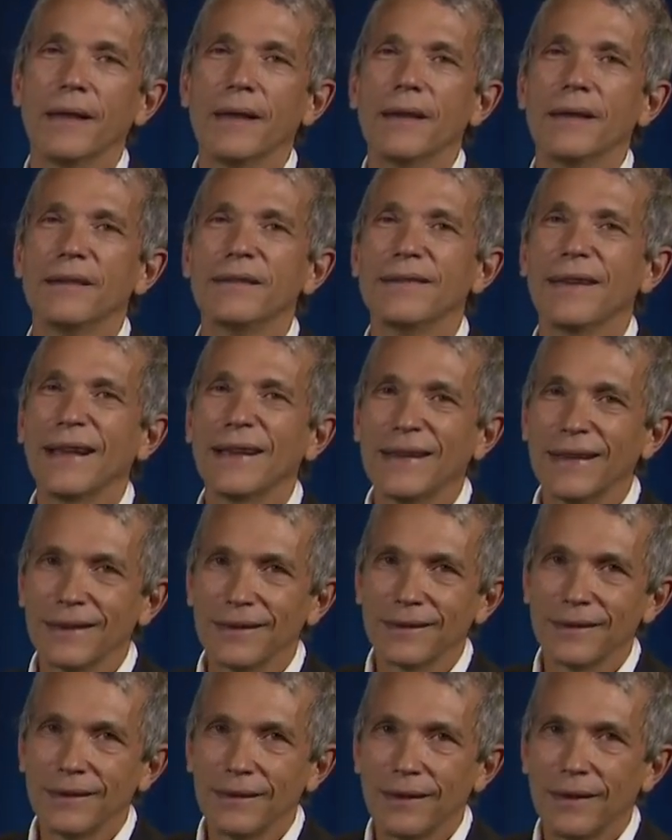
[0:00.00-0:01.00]
Second,
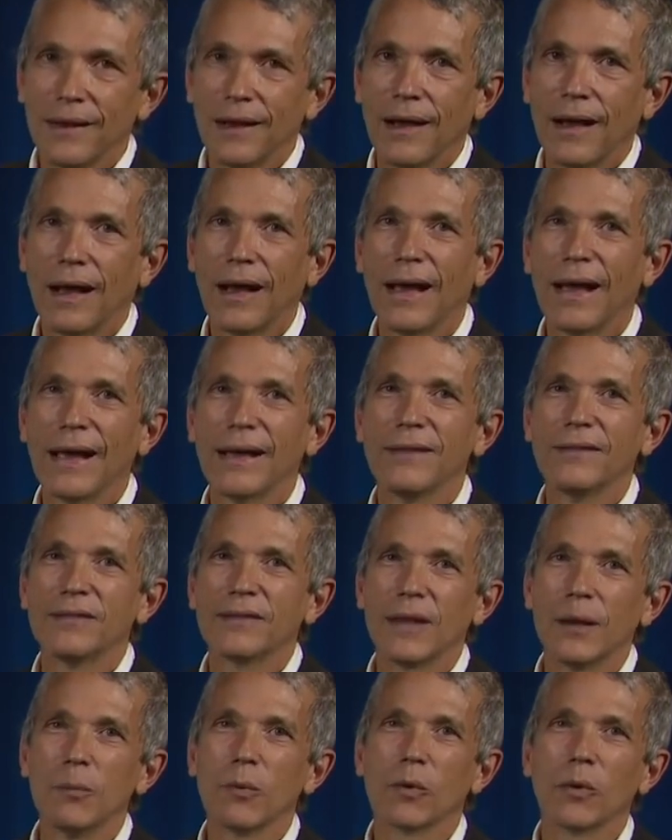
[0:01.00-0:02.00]
I
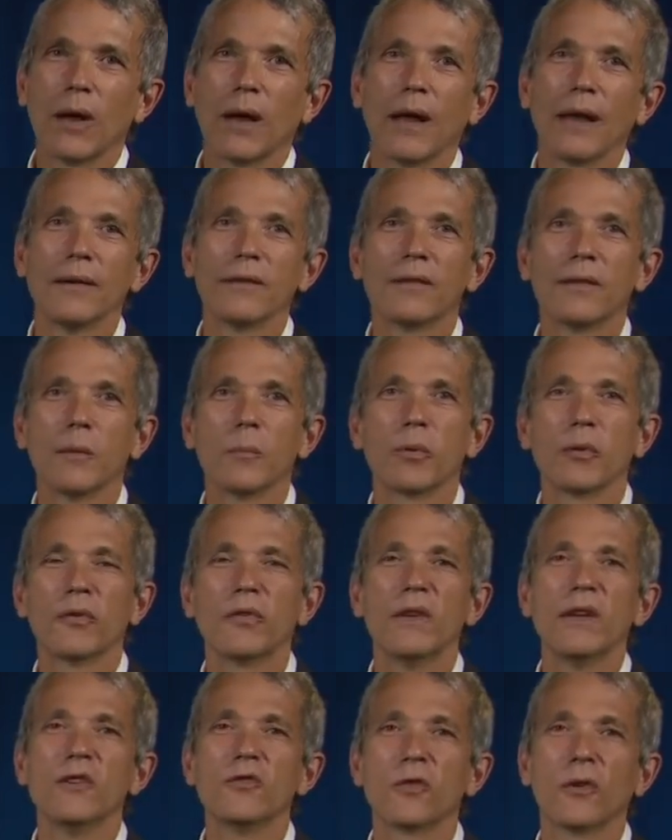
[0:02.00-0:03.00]
summarize the
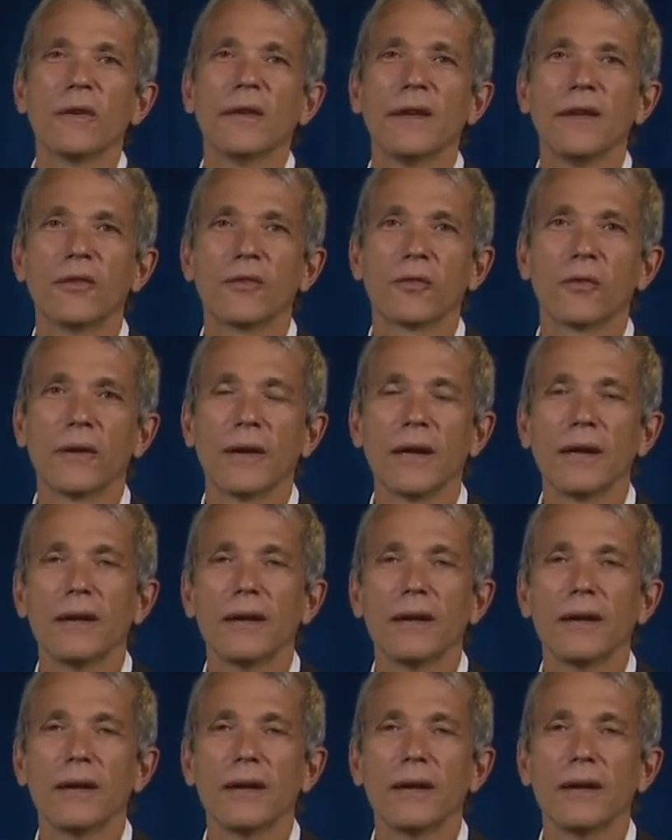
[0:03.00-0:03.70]
procedural history